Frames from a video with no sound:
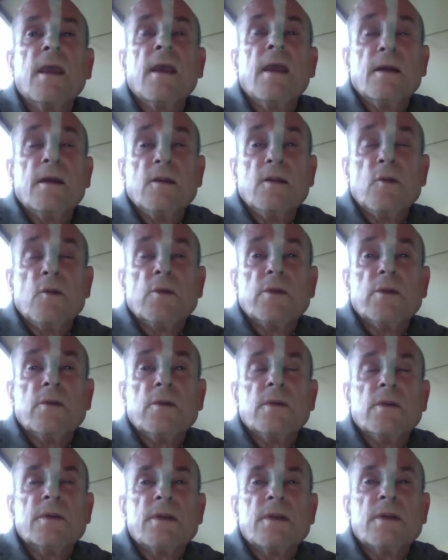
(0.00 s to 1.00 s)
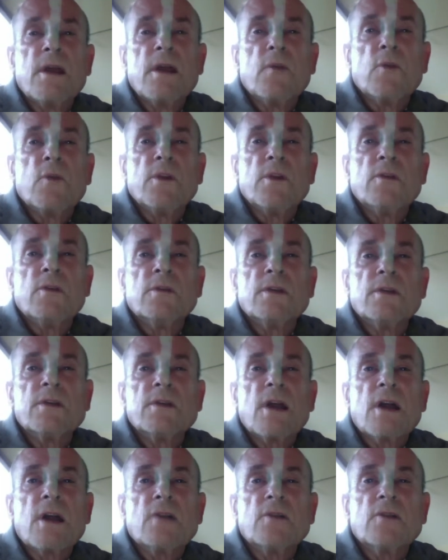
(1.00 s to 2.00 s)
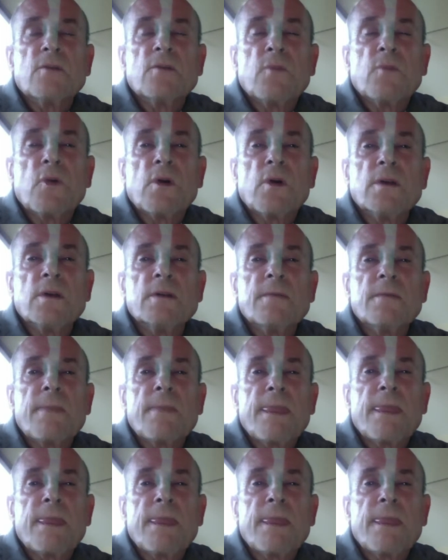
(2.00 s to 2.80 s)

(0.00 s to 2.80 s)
You will do the same with your discussion boards.